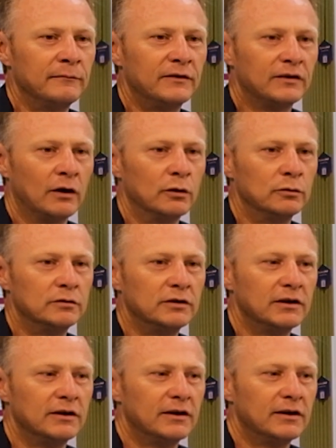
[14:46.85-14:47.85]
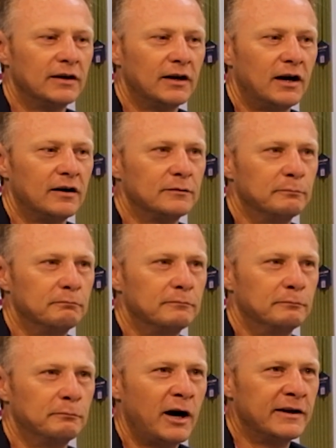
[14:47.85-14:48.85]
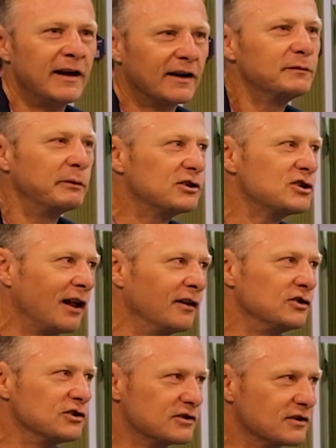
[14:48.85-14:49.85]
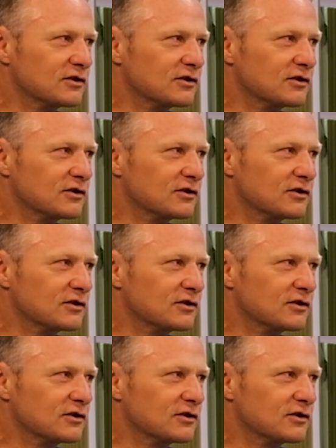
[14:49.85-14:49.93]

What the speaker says: So my next big challenge is the